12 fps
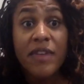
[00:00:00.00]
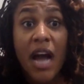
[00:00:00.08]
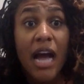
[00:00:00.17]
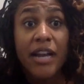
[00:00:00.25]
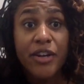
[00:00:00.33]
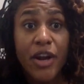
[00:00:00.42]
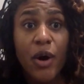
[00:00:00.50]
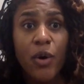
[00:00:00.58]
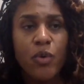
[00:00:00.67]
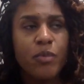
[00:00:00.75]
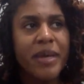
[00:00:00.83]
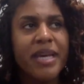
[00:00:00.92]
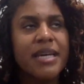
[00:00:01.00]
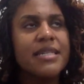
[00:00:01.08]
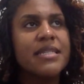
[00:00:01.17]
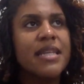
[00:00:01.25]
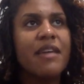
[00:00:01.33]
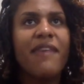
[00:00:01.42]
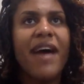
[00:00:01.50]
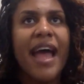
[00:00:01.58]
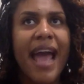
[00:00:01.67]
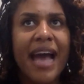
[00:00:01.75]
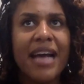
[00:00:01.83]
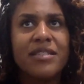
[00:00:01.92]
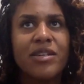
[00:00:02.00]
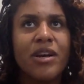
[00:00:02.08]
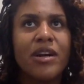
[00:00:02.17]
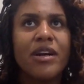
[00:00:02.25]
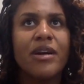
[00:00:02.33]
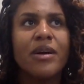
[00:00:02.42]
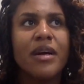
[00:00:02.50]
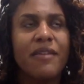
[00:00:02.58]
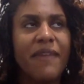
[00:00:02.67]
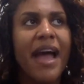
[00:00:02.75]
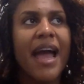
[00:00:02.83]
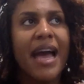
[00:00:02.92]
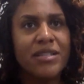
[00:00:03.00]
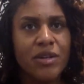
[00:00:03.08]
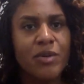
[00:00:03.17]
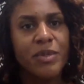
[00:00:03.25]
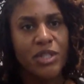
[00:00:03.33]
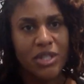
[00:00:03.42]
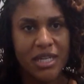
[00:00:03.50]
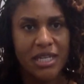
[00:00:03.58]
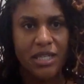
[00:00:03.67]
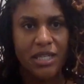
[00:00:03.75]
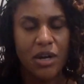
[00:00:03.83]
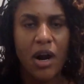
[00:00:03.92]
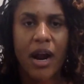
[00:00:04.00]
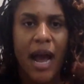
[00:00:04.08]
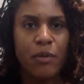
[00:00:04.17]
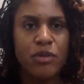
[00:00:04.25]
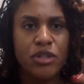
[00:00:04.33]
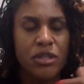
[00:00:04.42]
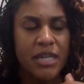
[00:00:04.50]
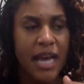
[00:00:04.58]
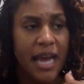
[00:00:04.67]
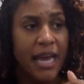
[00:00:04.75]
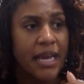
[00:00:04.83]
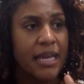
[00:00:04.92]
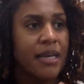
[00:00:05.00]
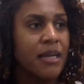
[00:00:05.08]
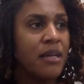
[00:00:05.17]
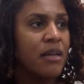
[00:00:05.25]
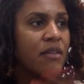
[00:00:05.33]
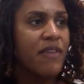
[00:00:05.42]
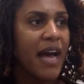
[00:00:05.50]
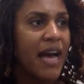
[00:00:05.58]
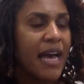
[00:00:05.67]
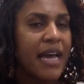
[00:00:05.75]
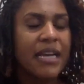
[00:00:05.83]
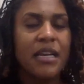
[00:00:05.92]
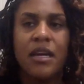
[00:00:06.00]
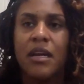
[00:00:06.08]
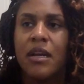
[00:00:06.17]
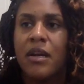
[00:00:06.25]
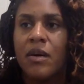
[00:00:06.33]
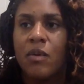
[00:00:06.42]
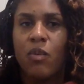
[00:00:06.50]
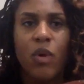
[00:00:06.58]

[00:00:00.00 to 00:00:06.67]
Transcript: not known because if I asked her when she gets in the car, how was your day? Fine. What